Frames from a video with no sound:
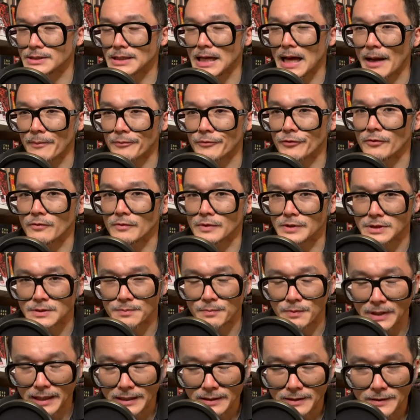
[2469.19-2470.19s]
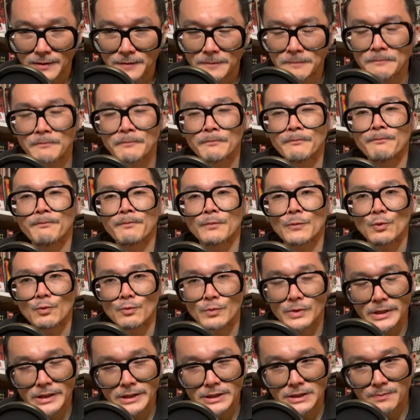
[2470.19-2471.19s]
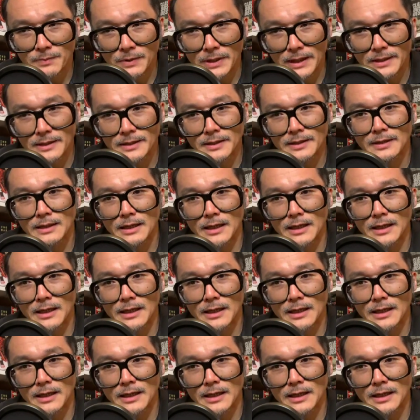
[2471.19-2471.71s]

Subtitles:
absolutely splendid. Really splendid.